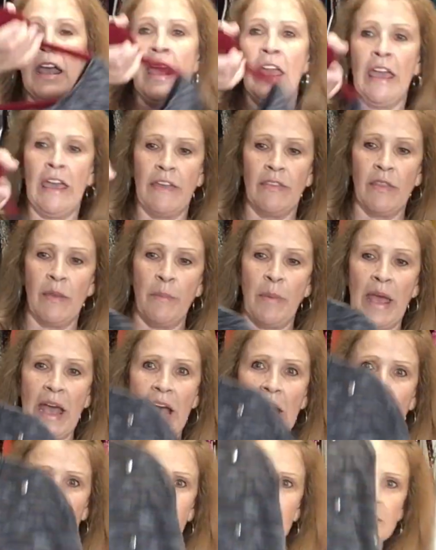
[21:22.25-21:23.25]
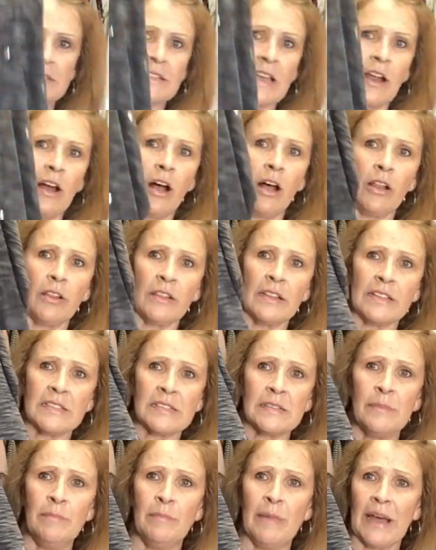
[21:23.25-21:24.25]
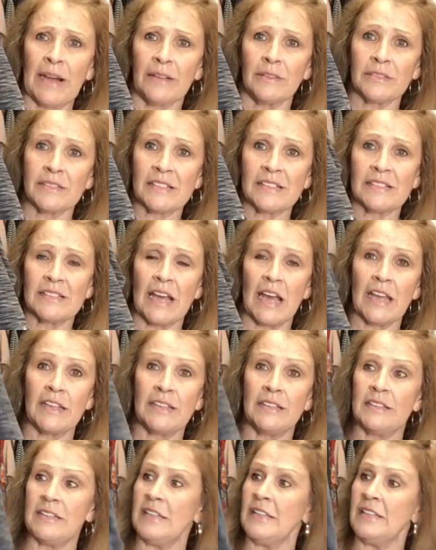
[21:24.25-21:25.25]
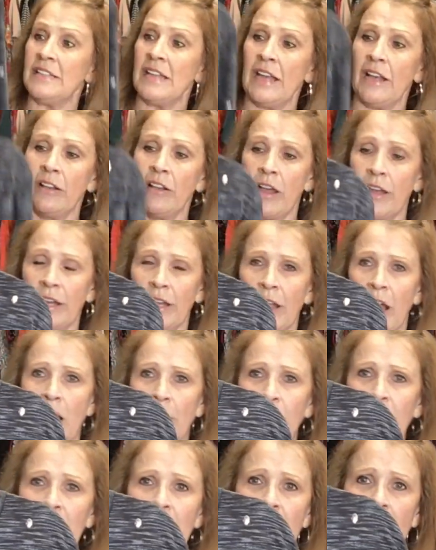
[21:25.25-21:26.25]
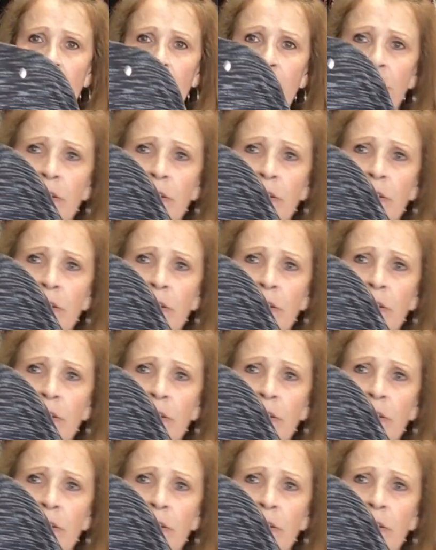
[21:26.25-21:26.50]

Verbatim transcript: in the back and it's got all this metal stud detail on it. I'm gonna get in